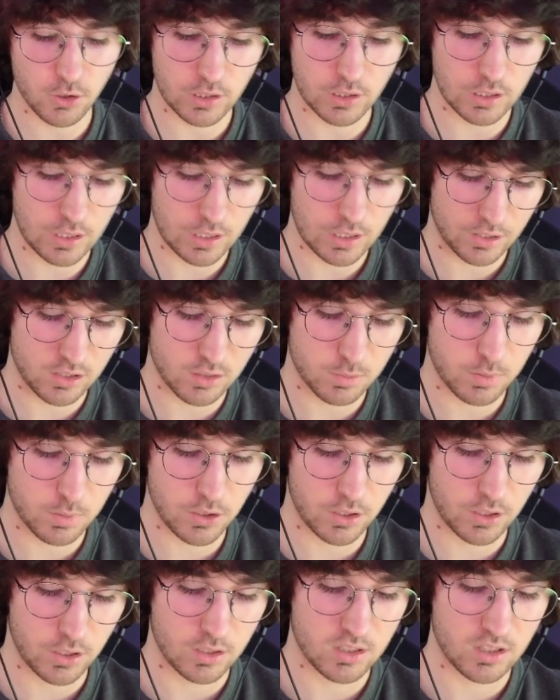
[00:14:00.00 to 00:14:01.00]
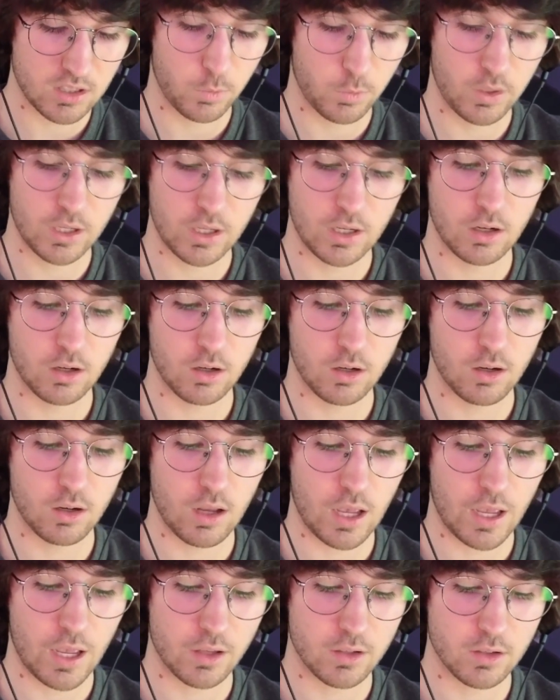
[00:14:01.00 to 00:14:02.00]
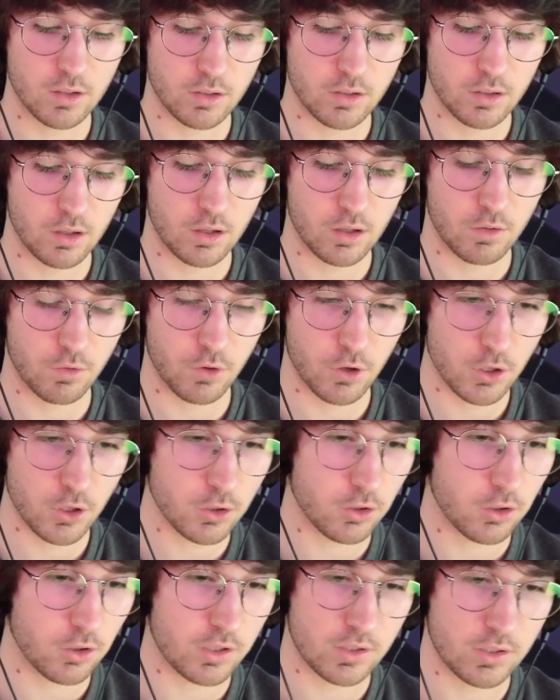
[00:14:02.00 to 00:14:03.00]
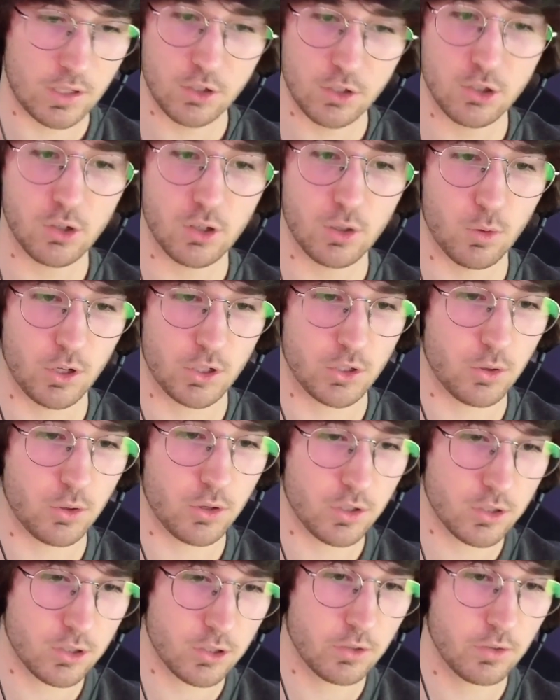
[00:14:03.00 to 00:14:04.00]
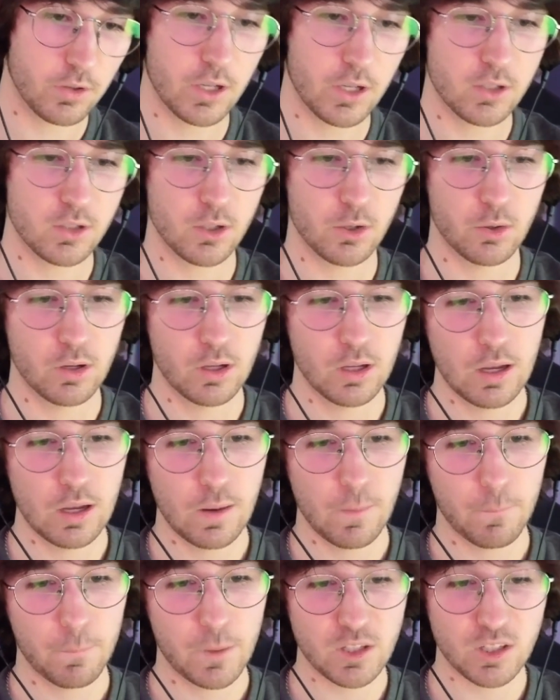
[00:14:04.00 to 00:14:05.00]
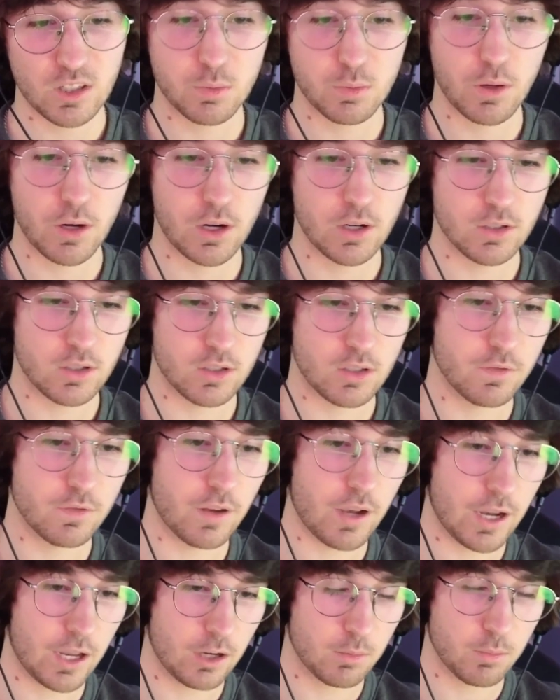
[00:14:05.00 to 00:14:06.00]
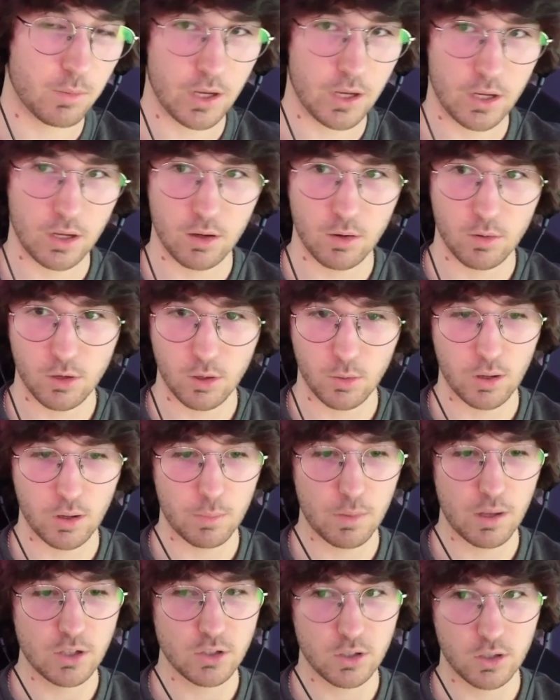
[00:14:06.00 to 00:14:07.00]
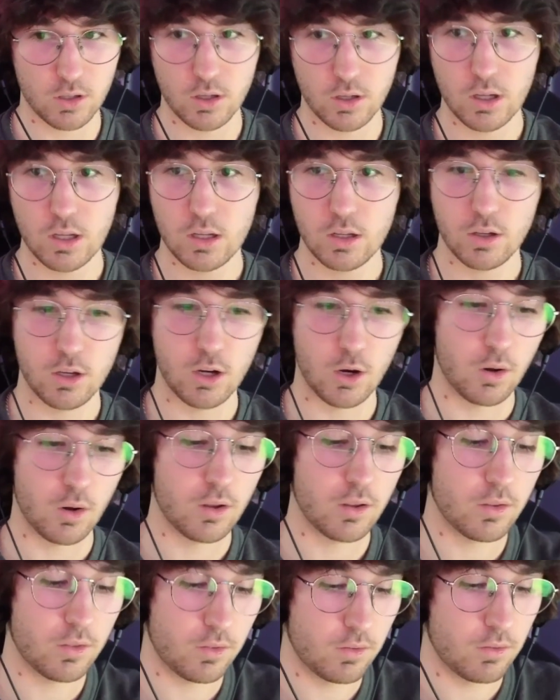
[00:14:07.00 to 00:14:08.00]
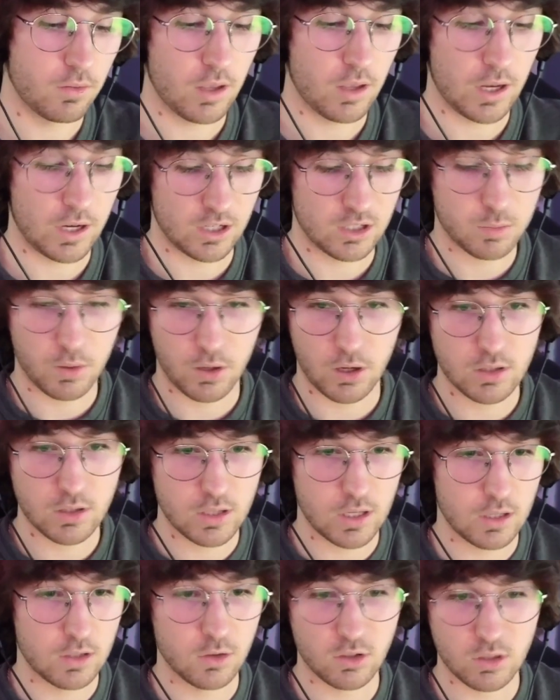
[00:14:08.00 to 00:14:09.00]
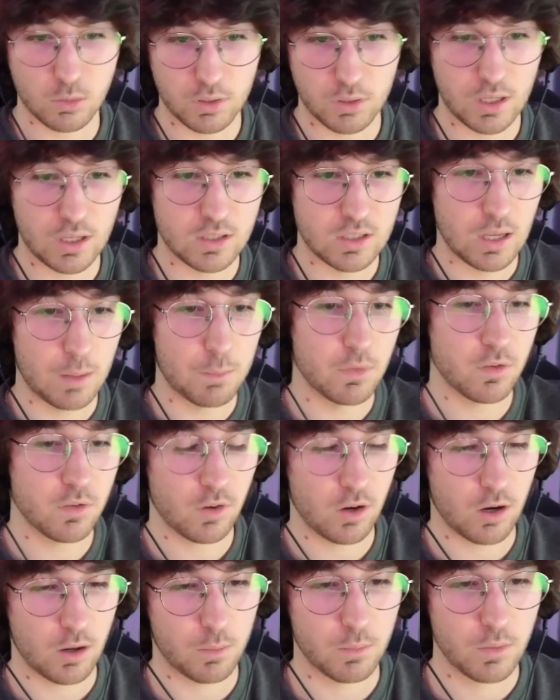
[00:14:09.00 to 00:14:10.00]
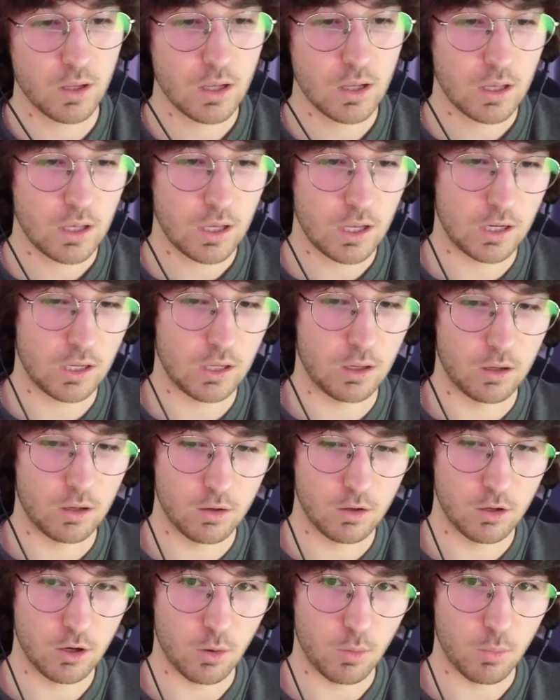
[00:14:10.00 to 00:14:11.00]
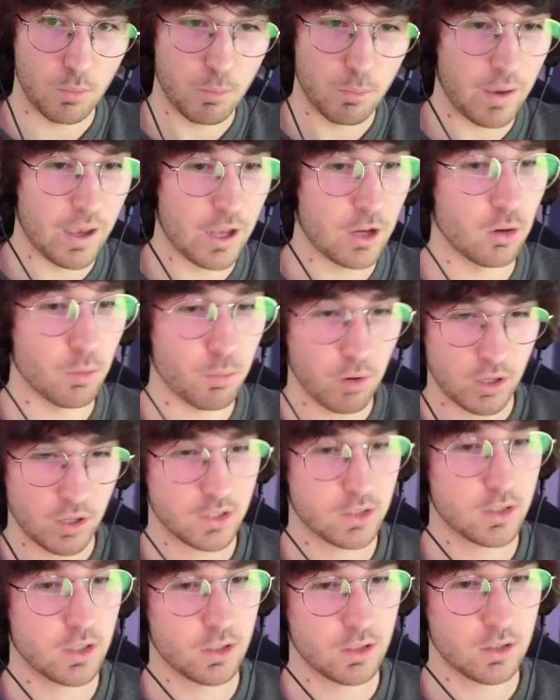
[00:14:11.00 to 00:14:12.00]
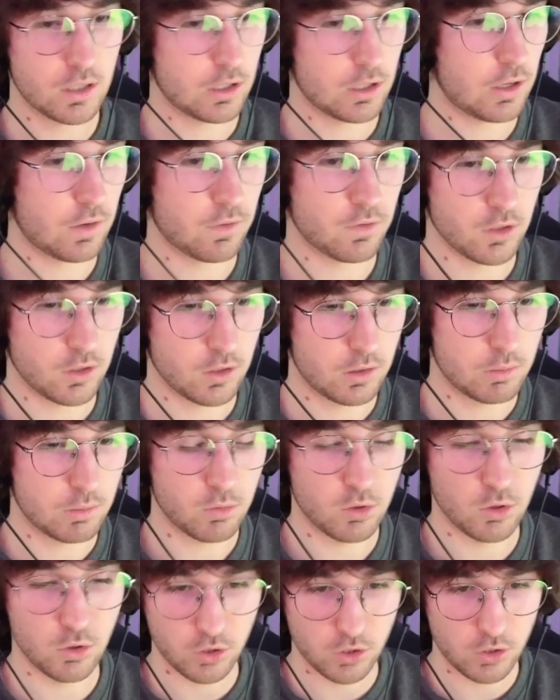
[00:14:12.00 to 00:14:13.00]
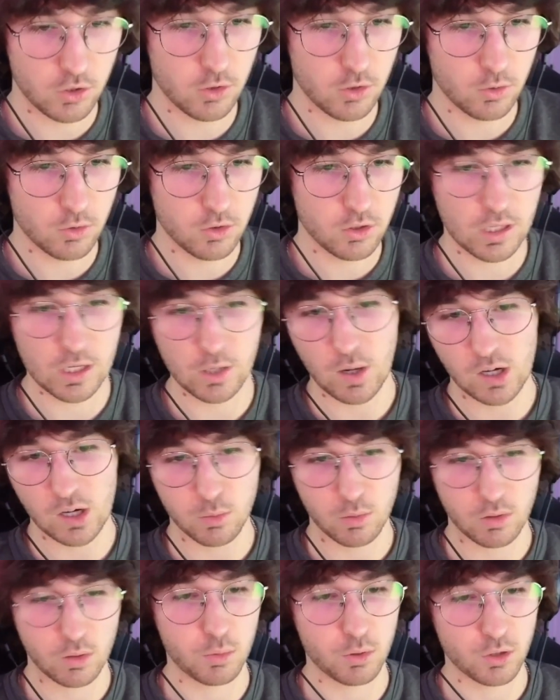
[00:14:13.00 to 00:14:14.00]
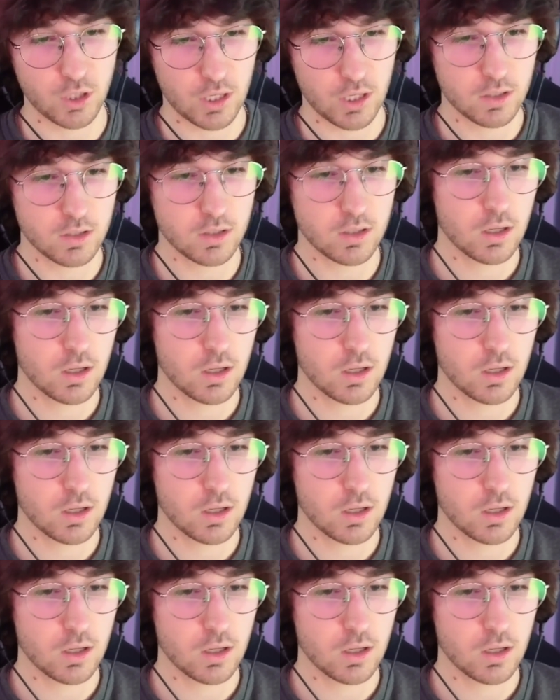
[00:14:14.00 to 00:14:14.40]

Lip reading: an experience that we can, as a vertical, as an industry, work towards, right? So this experience is defined by, what I mentioned, an experience that is ultimately exempt from any, manual processes that you have to usually do to interact with multiple chains.